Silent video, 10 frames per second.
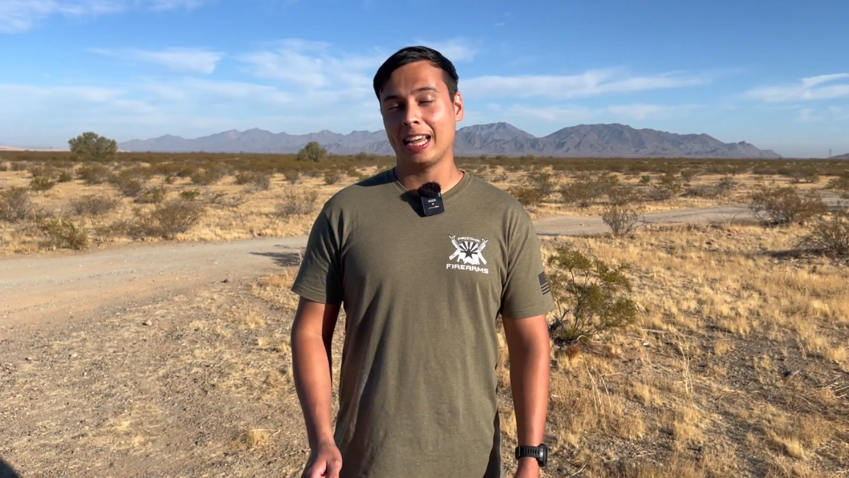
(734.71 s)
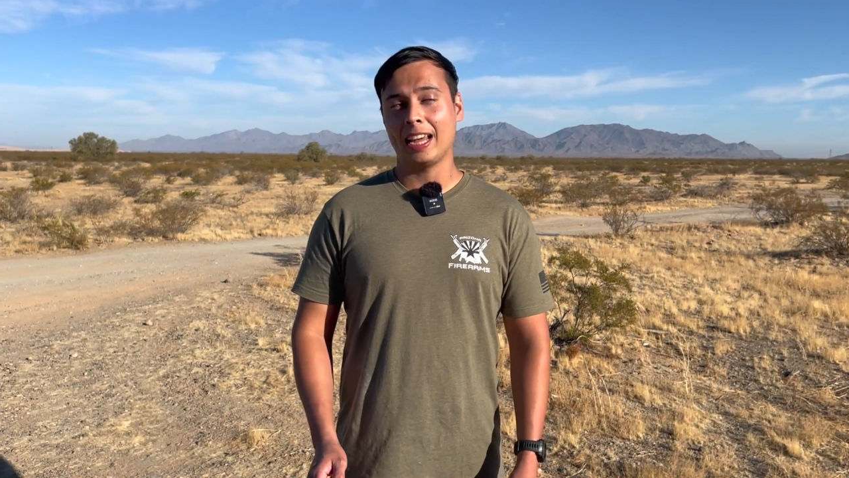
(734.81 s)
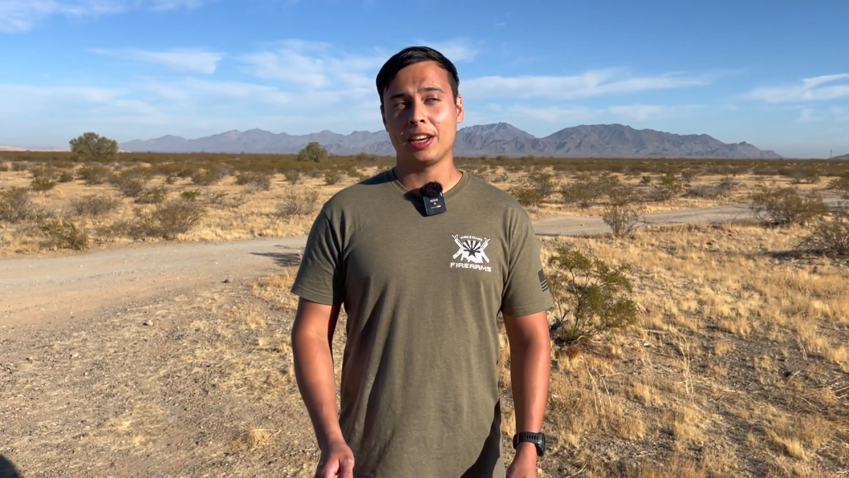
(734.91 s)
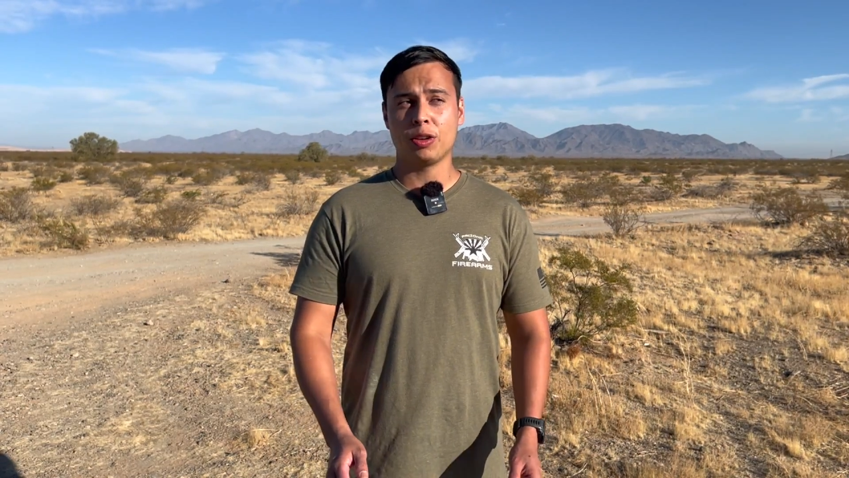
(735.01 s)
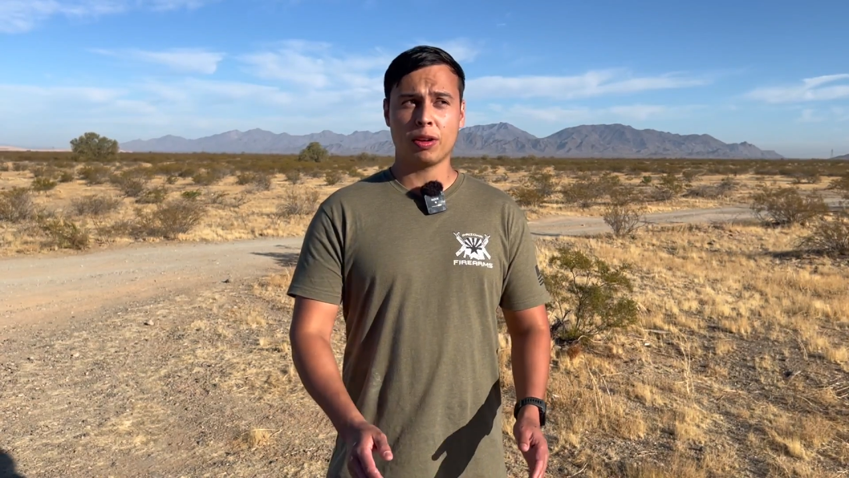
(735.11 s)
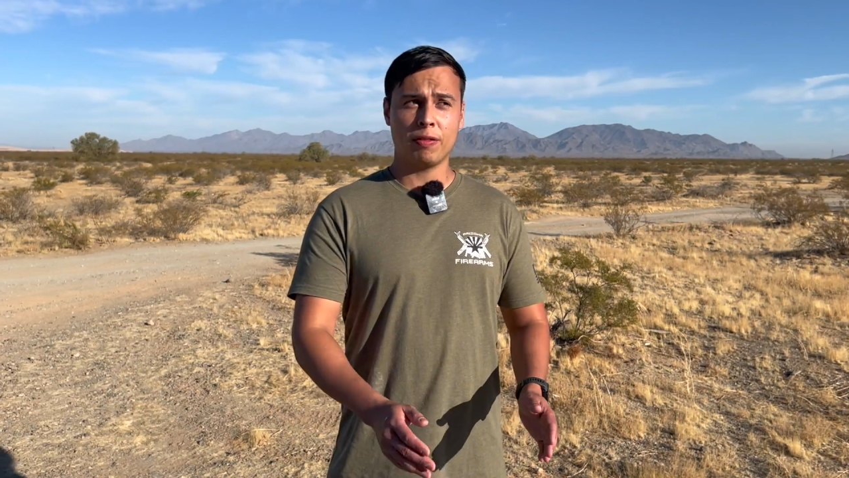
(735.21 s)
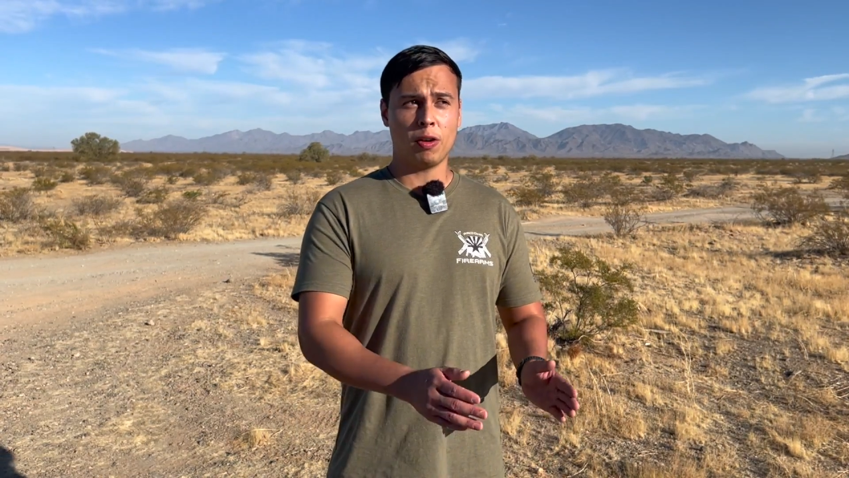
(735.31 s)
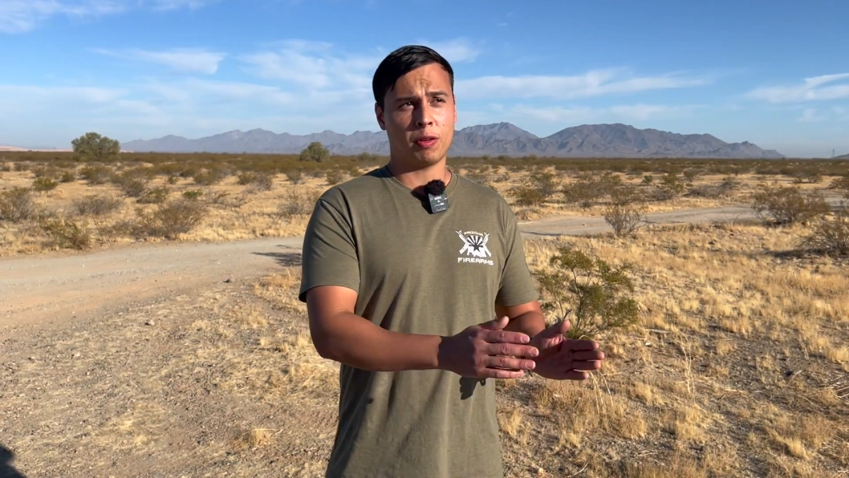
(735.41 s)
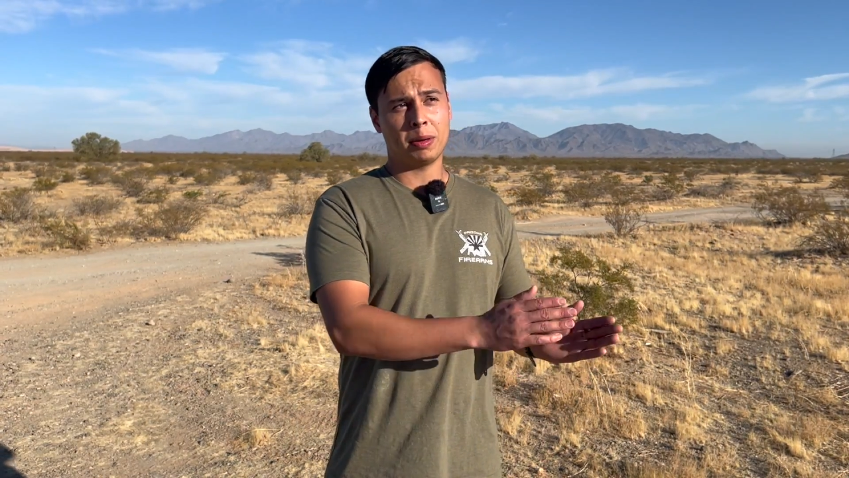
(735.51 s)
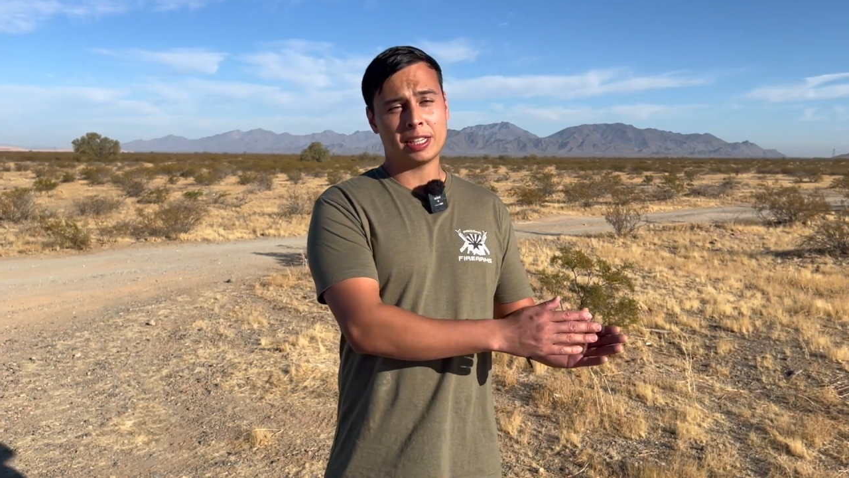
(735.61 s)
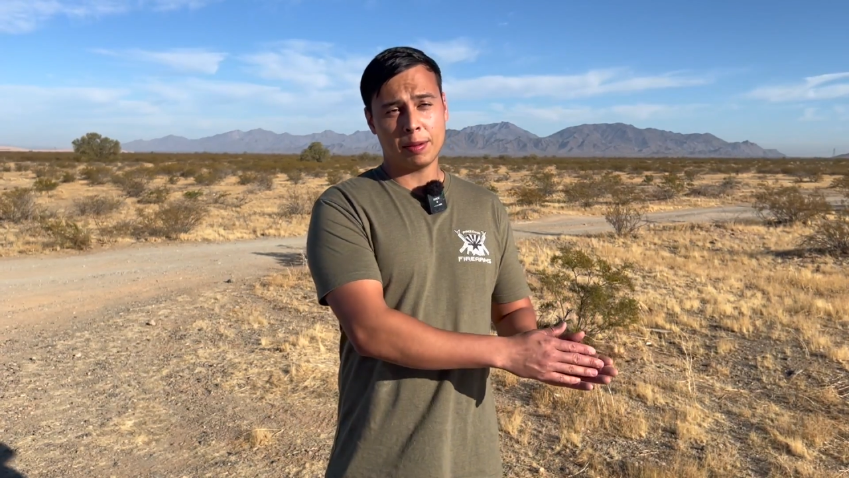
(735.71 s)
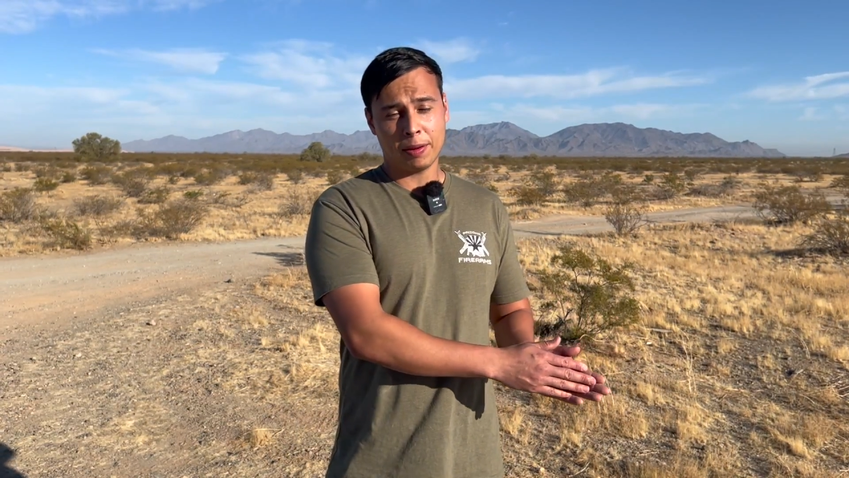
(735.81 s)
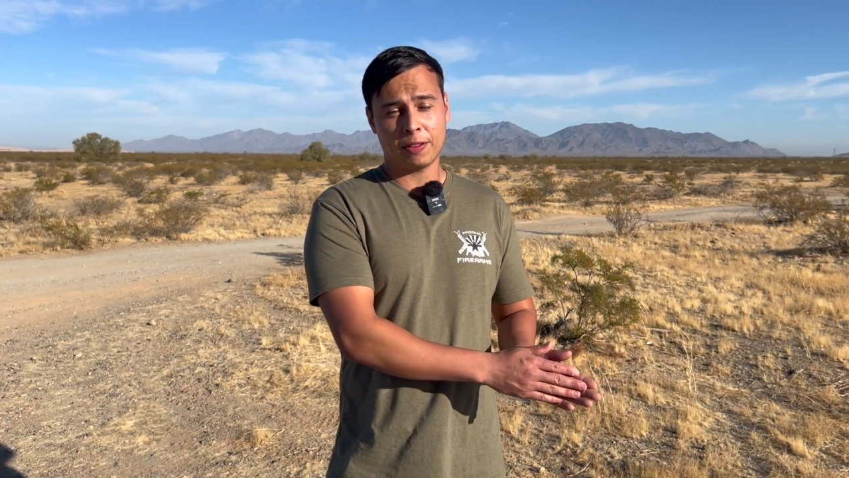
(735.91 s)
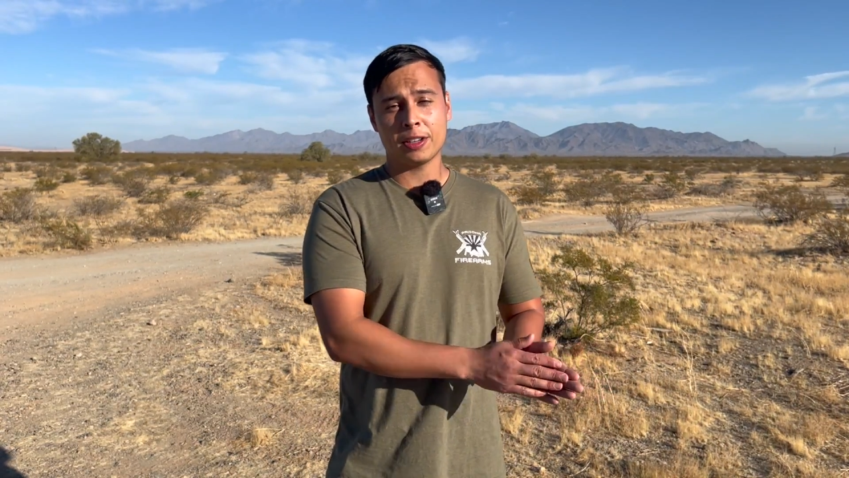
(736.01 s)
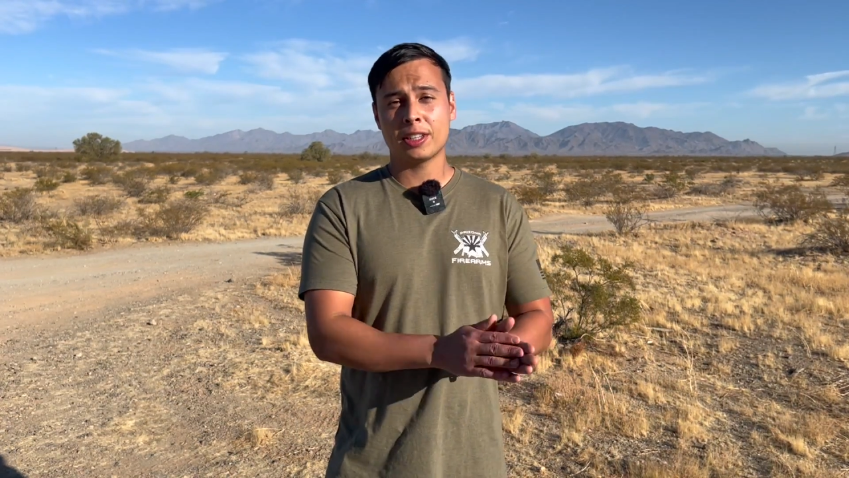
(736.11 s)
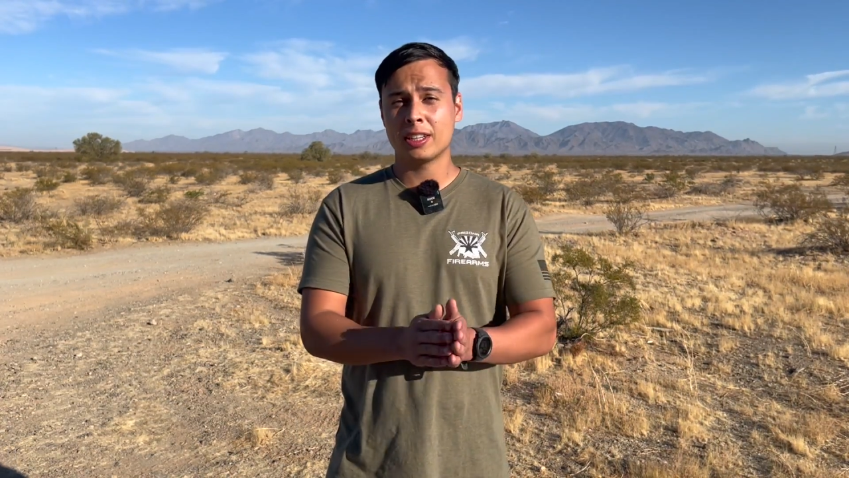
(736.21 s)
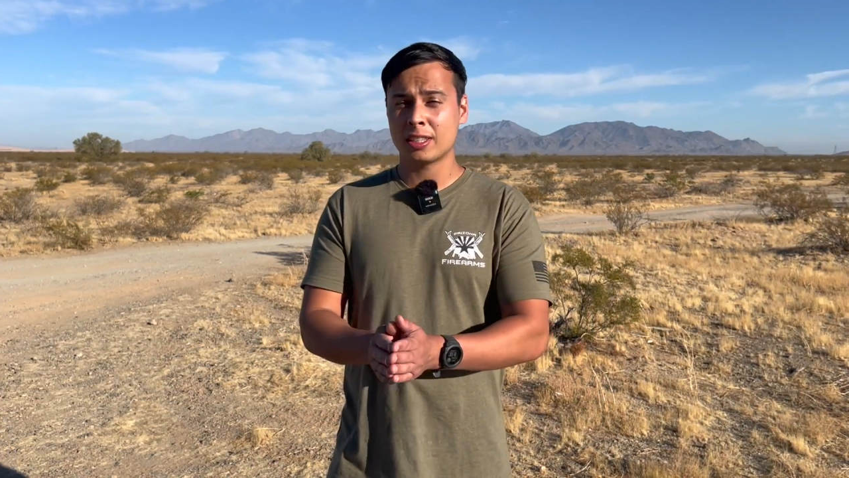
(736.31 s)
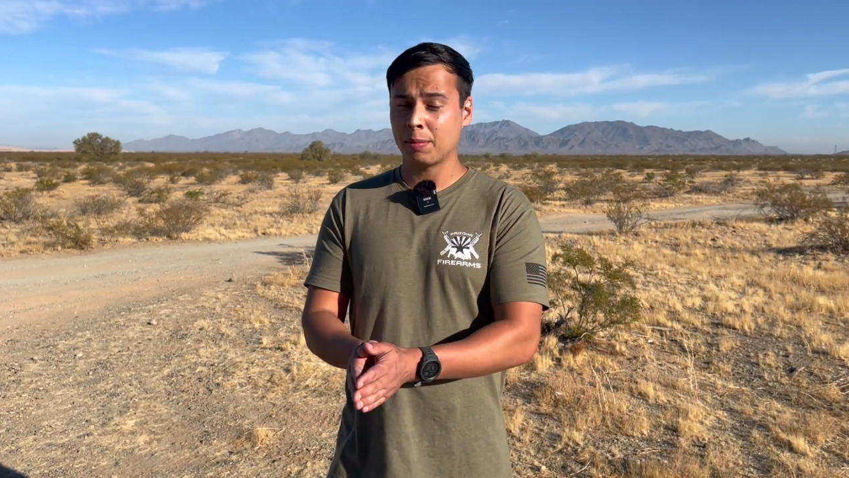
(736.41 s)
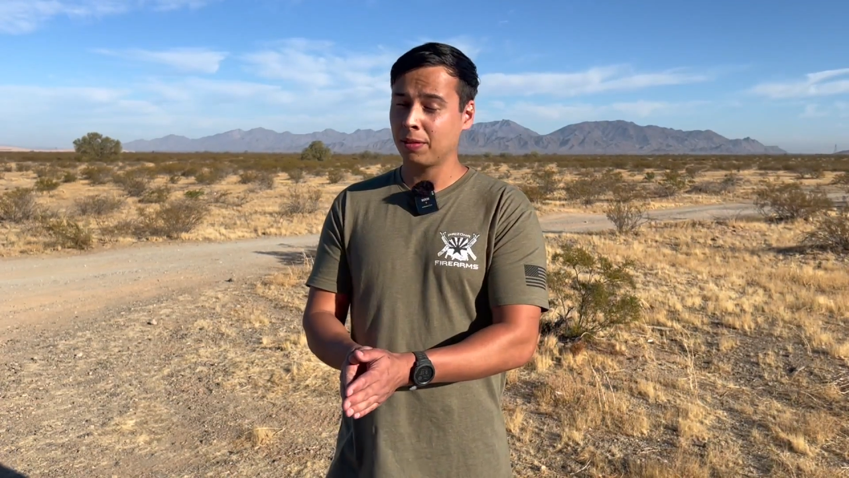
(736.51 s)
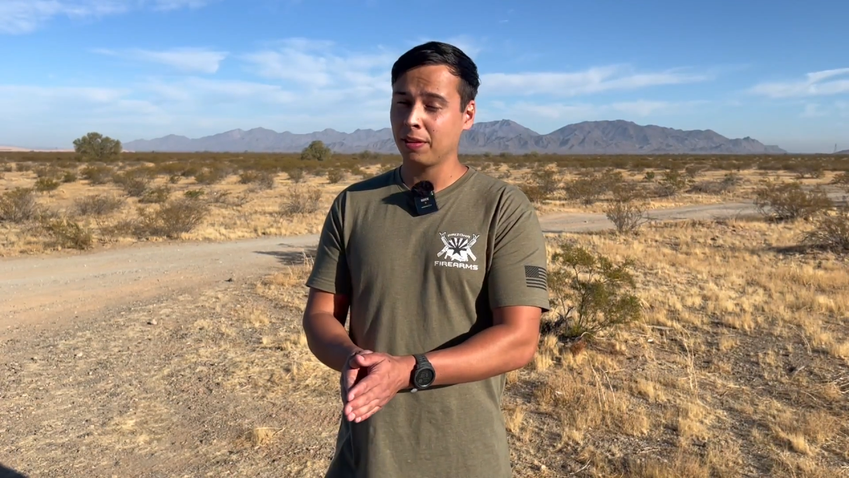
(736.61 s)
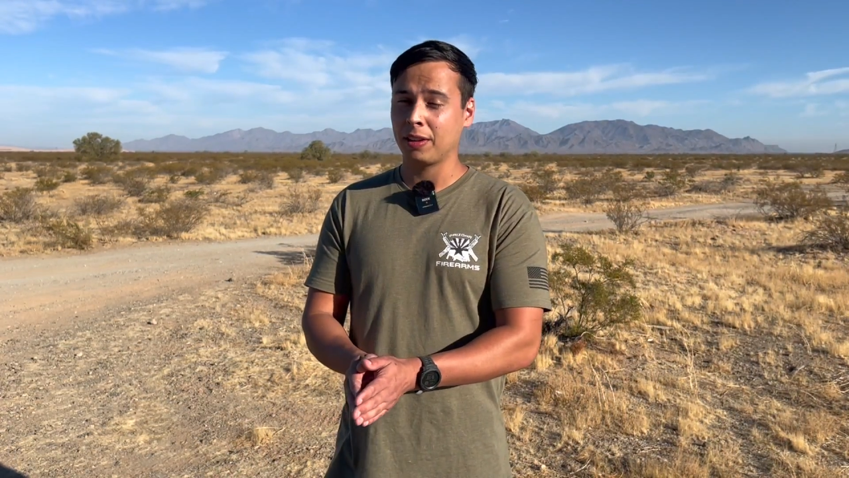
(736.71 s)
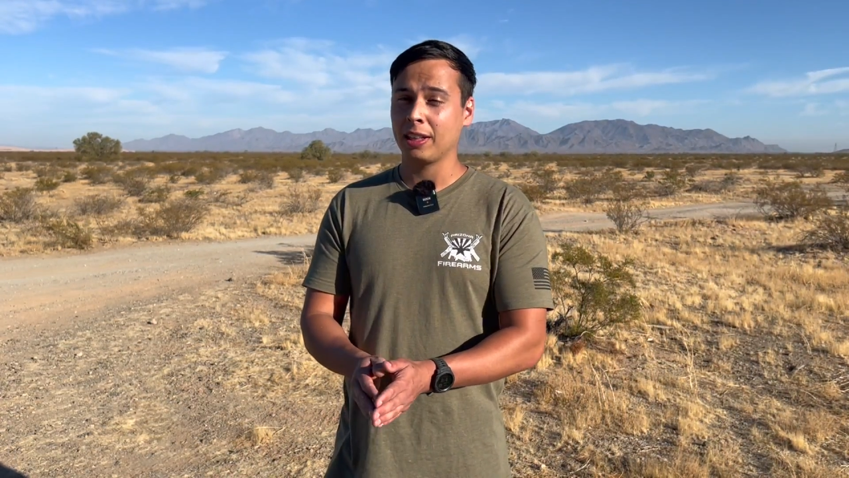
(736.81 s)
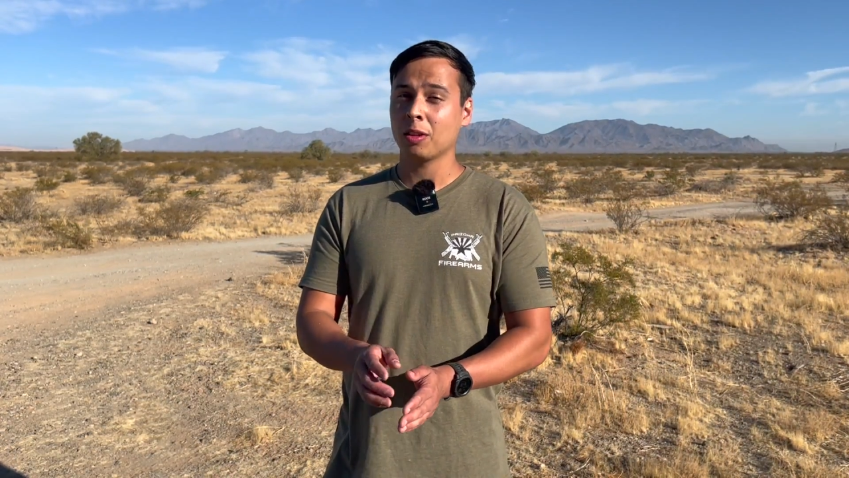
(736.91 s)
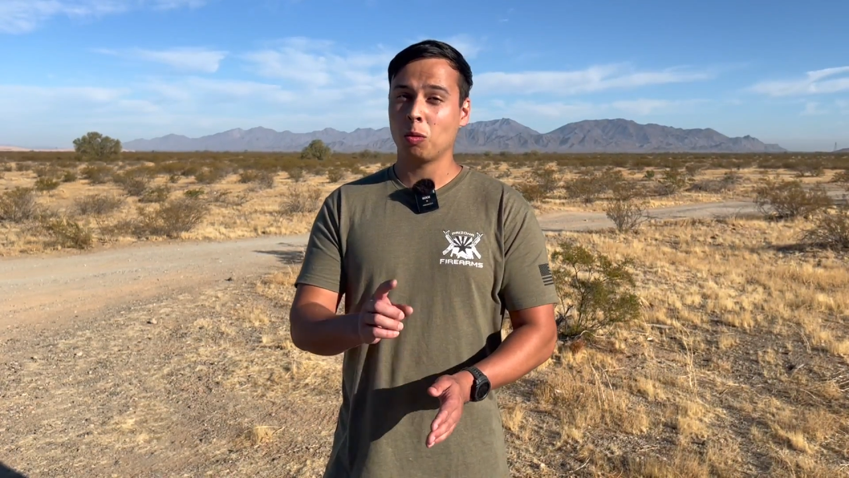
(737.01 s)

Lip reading: And you can vote from December 1st to December 15th,